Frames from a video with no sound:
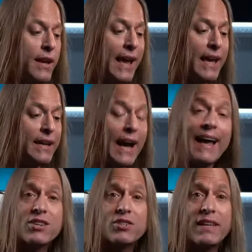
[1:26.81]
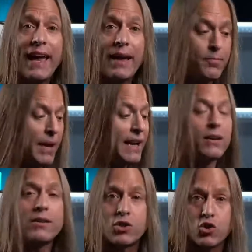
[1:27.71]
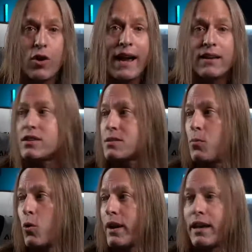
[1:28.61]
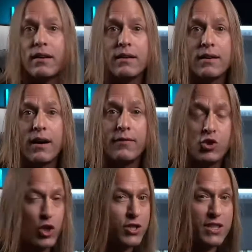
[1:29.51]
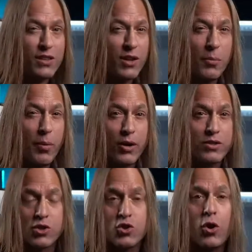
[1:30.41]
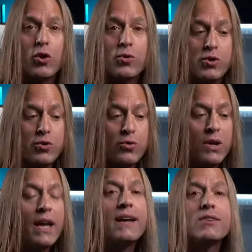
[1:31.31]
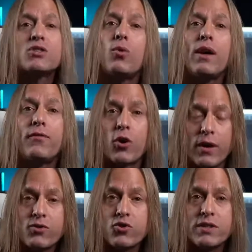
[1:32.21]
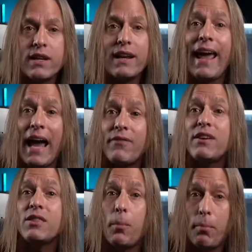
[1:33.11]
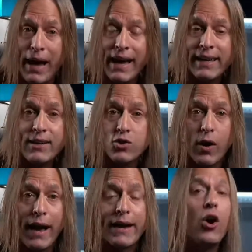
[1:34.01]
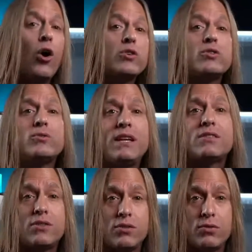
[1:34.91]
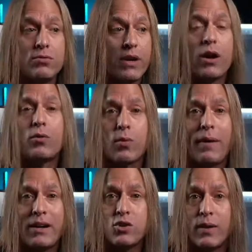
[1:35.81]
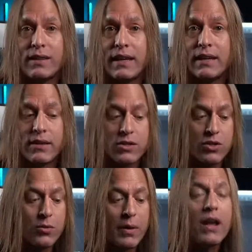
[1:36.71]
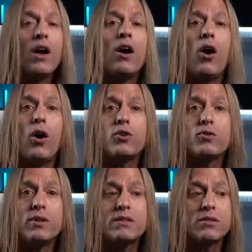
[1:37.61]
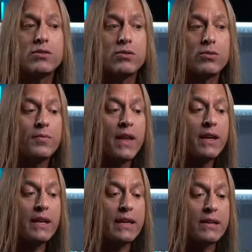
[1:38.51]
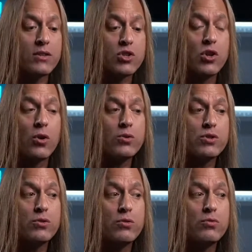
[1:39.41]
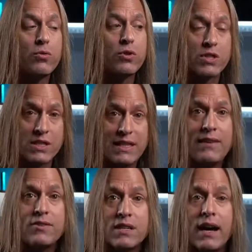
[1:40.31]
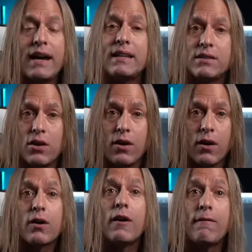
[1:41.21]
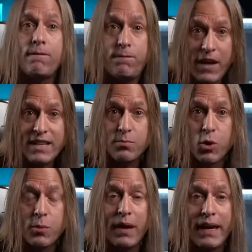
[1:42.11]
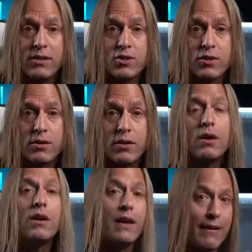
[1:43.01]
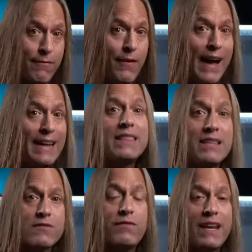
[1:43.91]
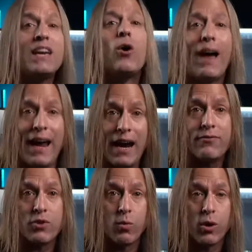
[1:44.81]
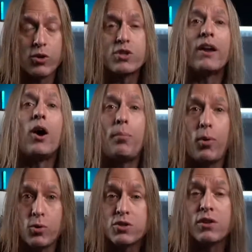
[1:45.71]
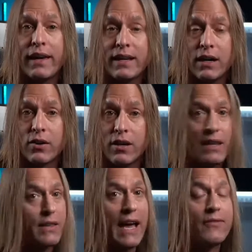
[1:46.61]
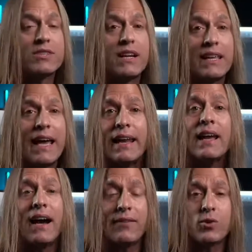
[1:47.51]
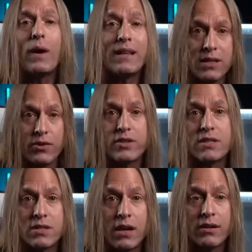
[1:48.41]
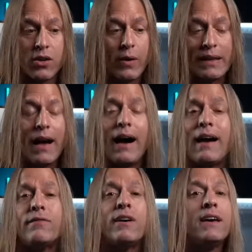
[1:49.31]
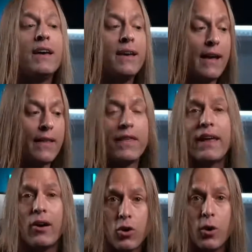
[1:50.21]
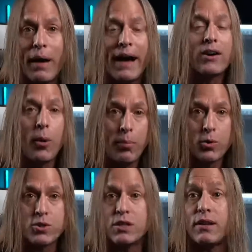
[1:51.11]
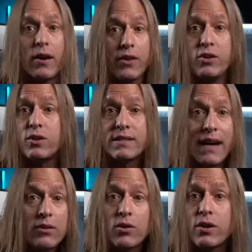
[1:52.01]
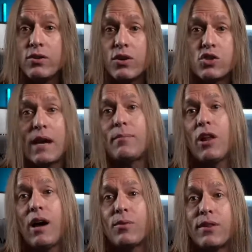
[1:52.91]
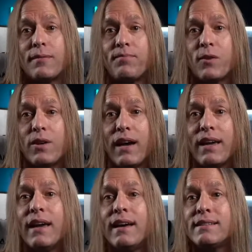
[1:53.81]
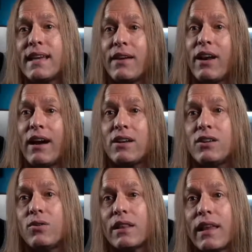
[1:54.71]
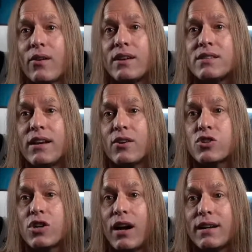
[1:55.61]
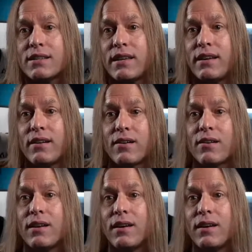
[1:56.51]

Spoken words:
And I actually made a track this morning of just the little part to solo to. So if you're interested in having the backing track, all you'll need to do, and I'll remind you at the end of this too, but all you'll need to do is go to the Steve Stine Guitar Facebook page and find this video afterwards, and I'll post the link underneath. I haven't done it yet. I have to wait until this is done going live, and then I'll go back, I'll post it there, and then you can download it and you can jam along with it, okay? David, how you doing? Larry's here, Sean is here,